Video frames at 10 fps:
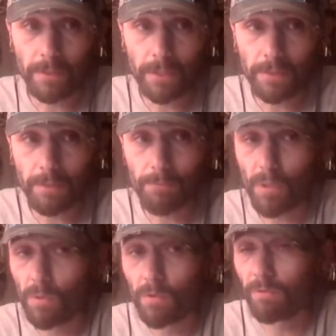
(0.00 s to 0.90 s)
I think
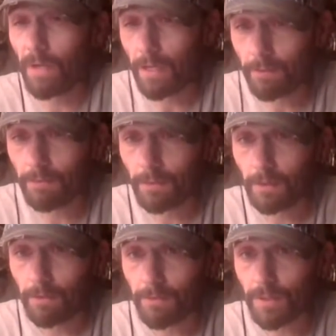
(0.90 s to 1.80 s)
Bo Horvat,
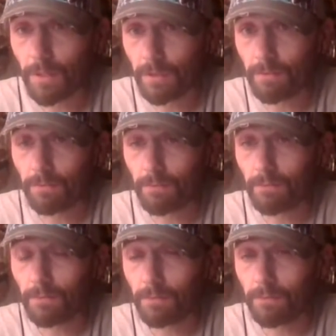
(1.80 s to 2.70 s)
is going
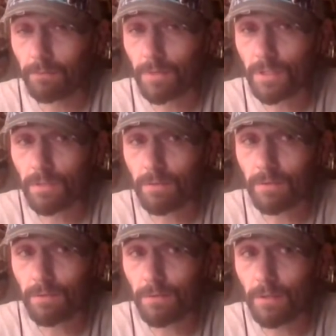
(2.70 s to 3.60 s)

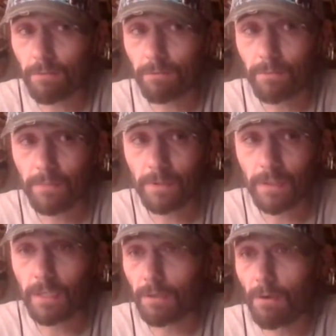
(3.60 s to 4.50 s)
to,
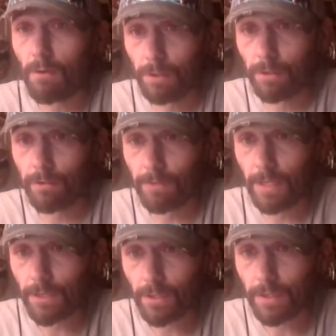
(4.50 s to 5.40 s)
get it going here
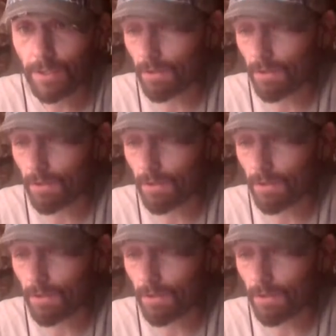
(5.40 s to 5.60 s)
eventually and